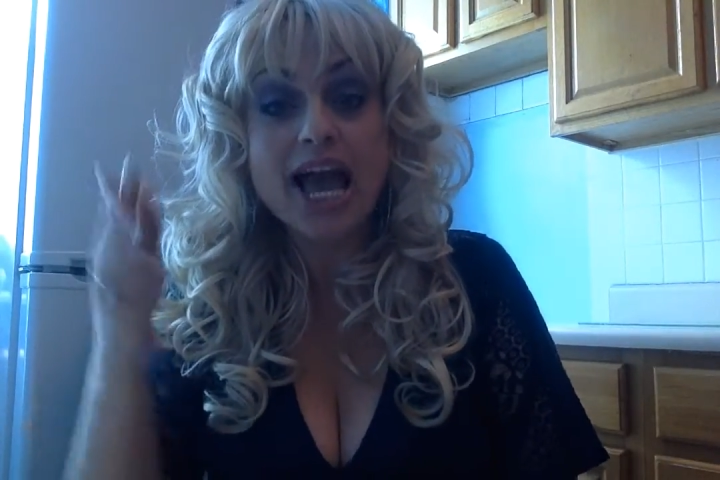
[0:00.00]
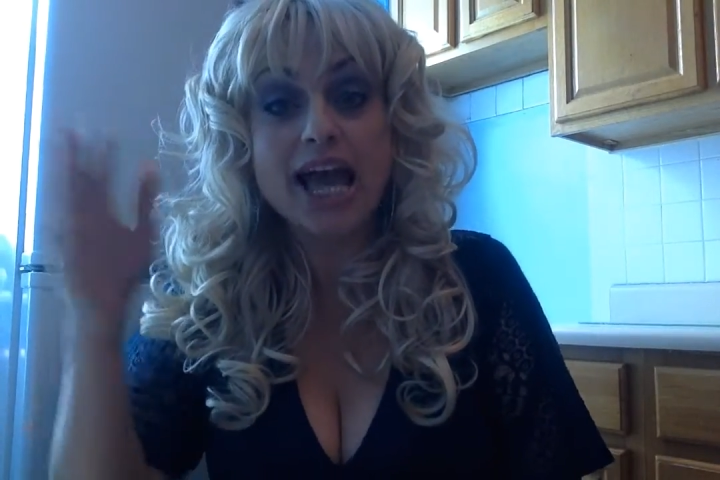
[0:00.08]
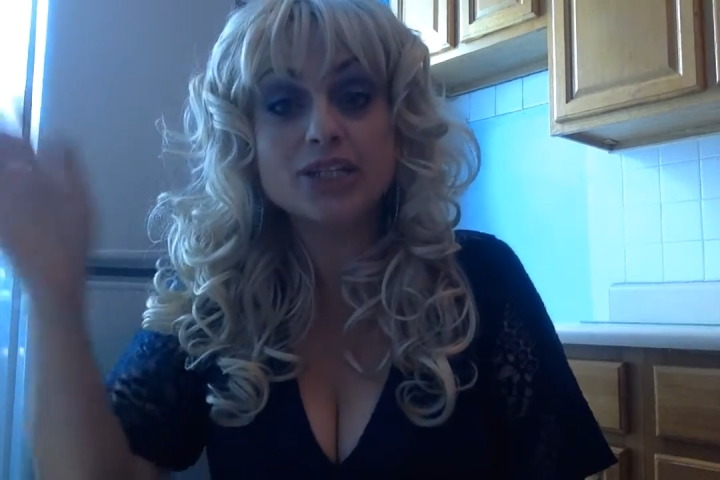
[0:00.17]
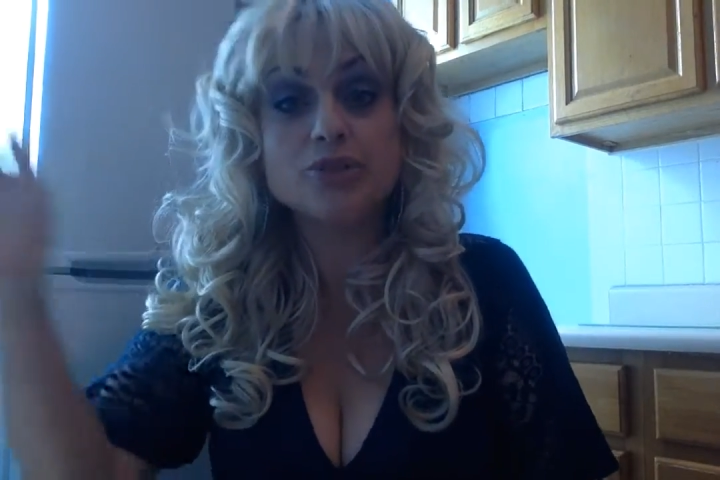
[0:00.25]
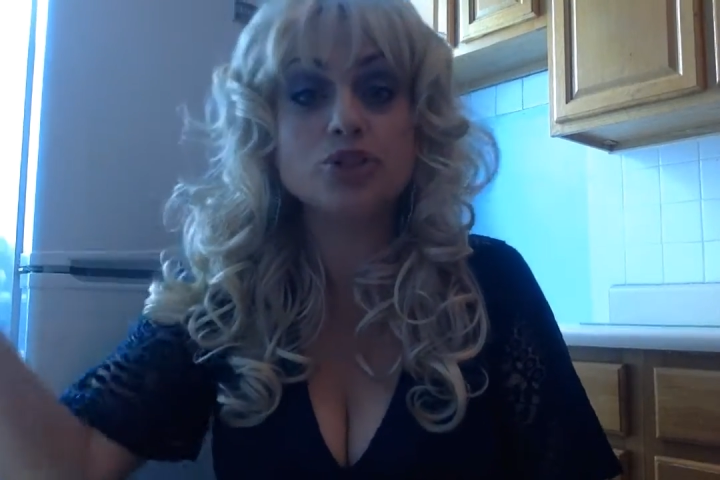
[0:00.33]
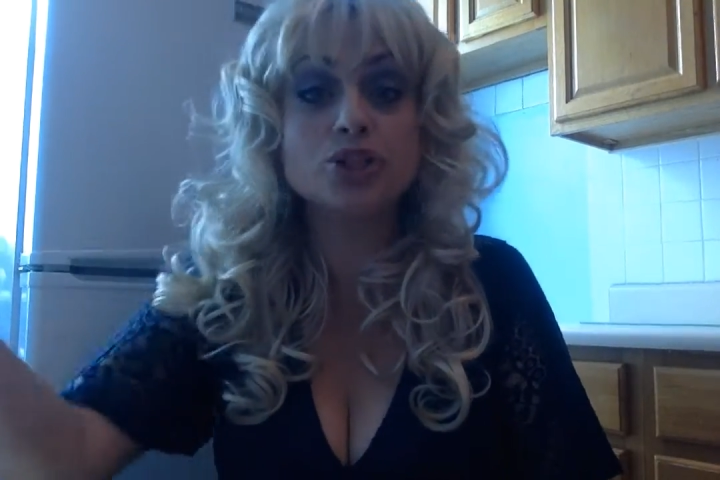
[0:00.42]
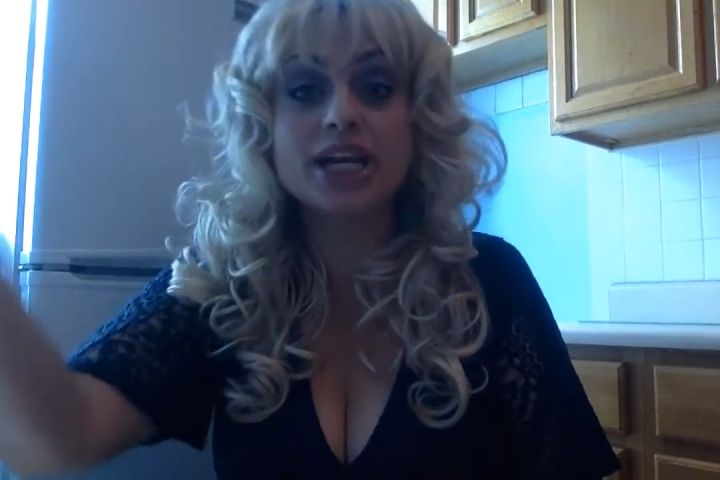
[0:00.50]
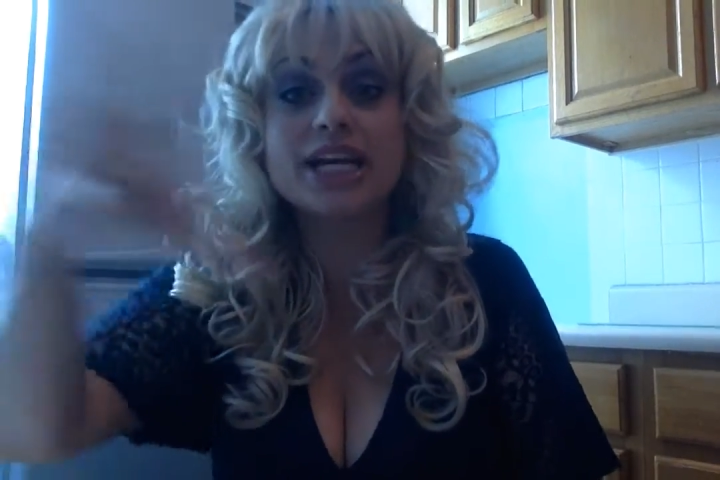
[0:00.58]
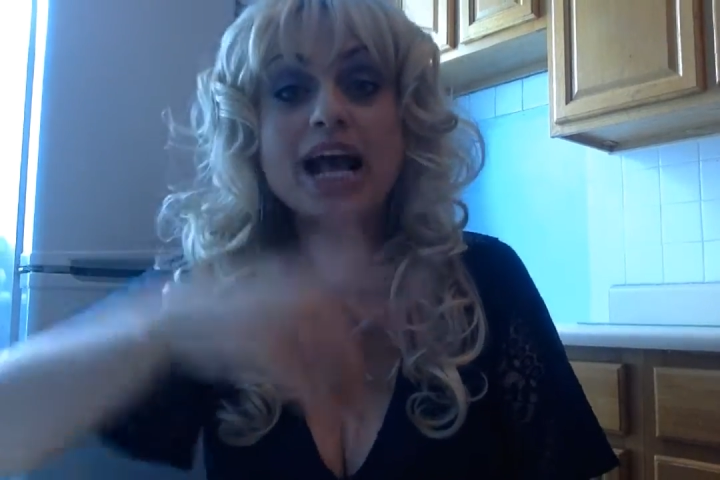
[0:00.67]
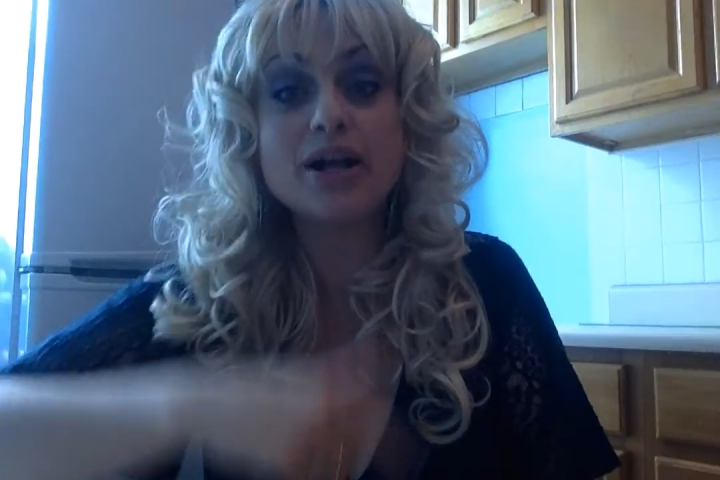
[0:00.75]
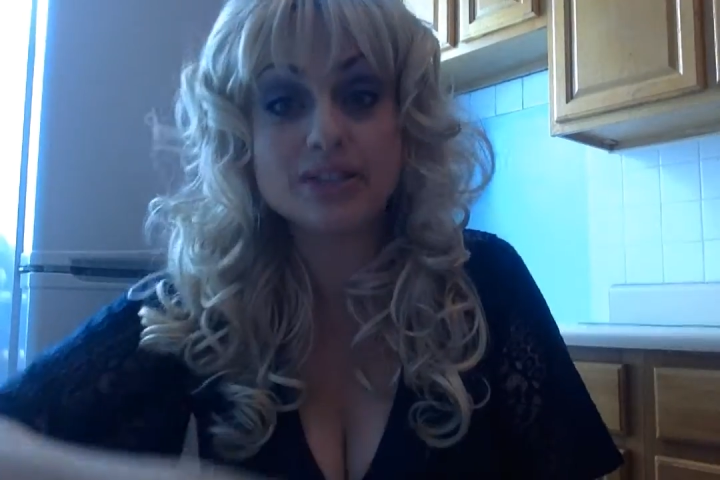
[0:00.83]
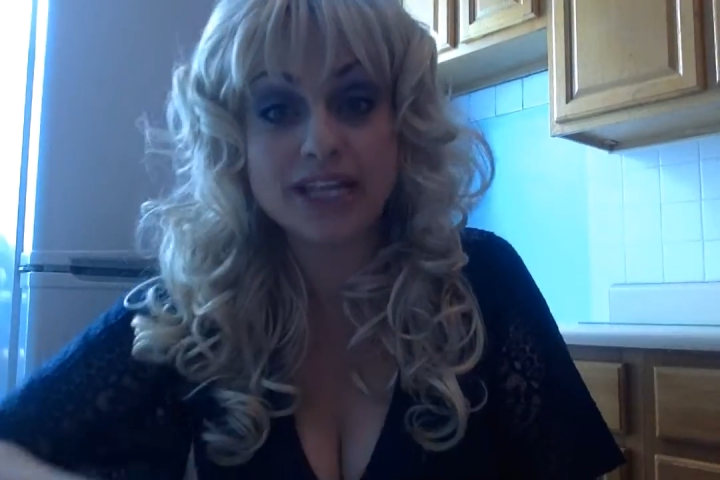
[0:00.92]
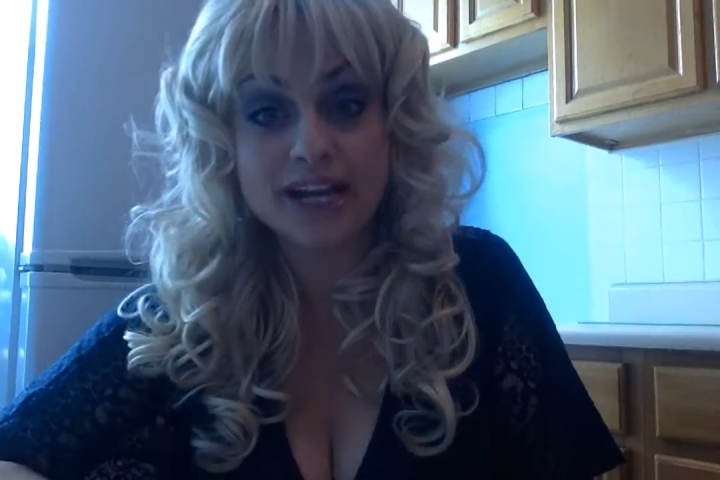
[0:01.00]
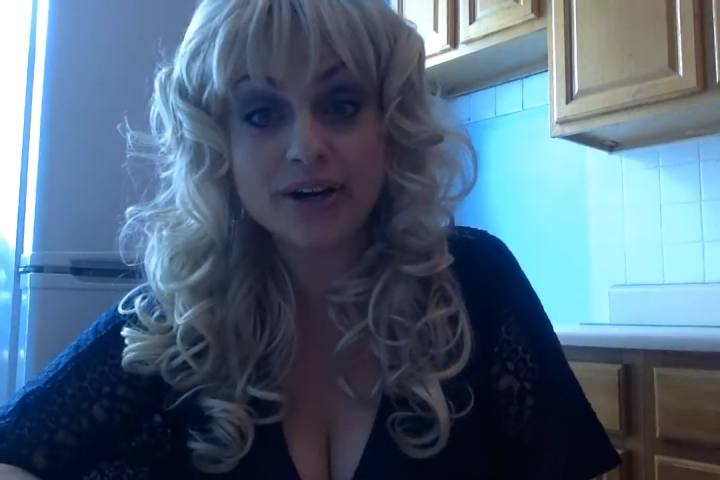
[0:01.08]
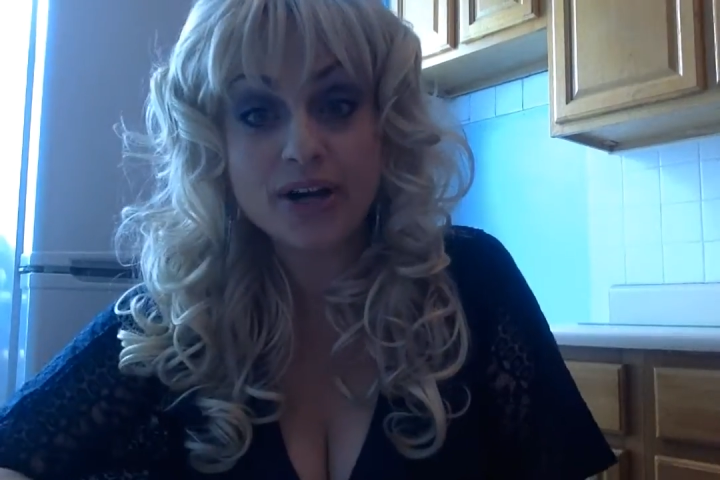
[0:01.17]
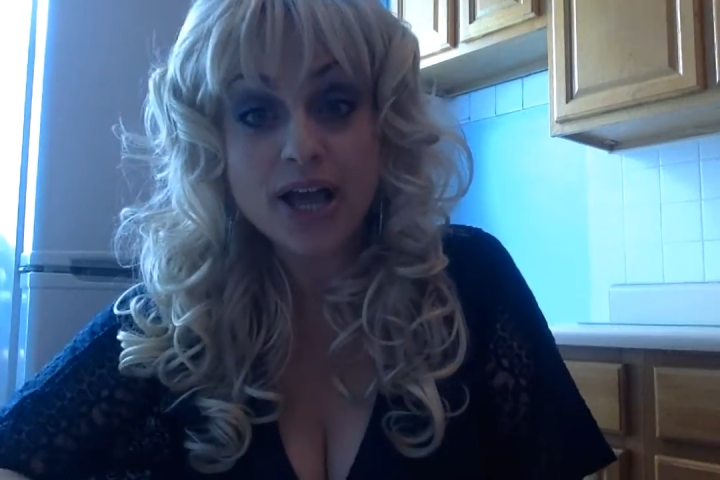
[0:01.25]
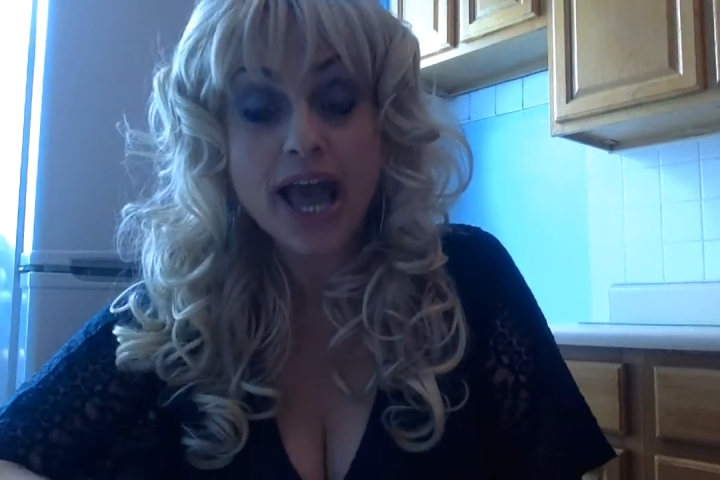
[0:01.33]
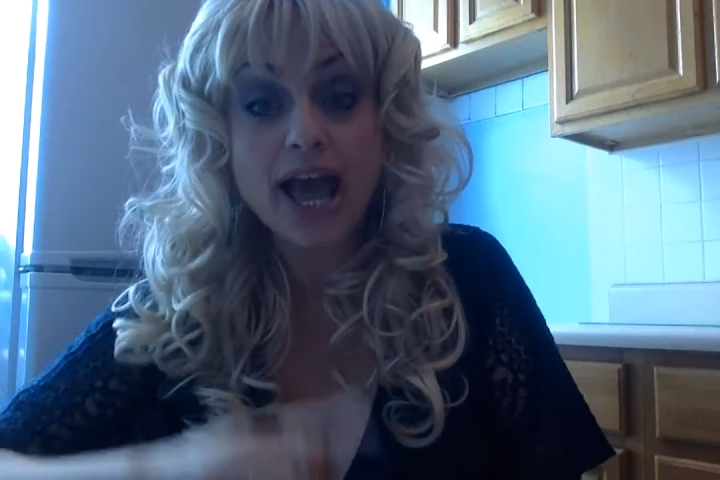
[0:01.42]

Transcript: And you should get out there